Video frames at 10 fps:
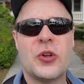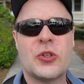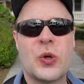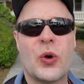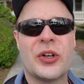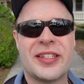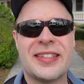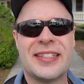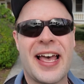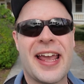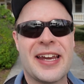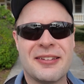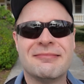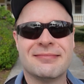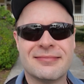do tours inside.
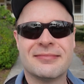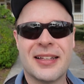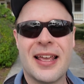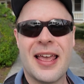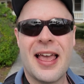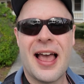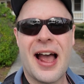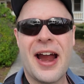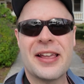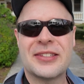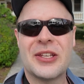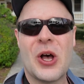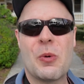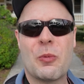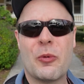All right,
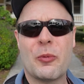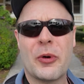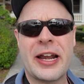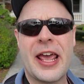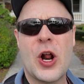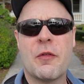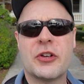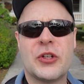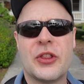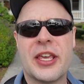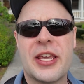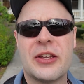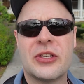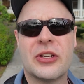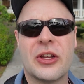so we're gonna head over to
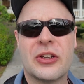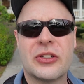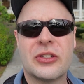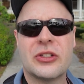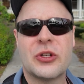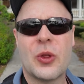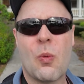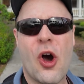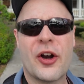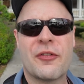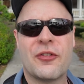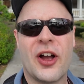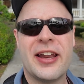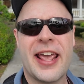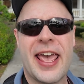the
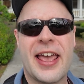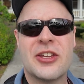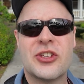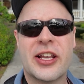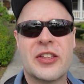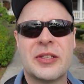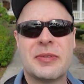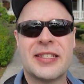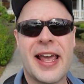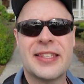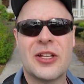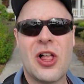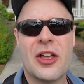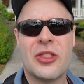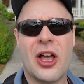waterfront and check out some sights
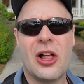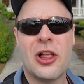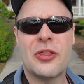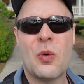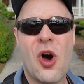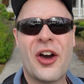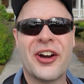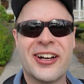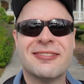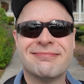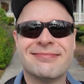along the water.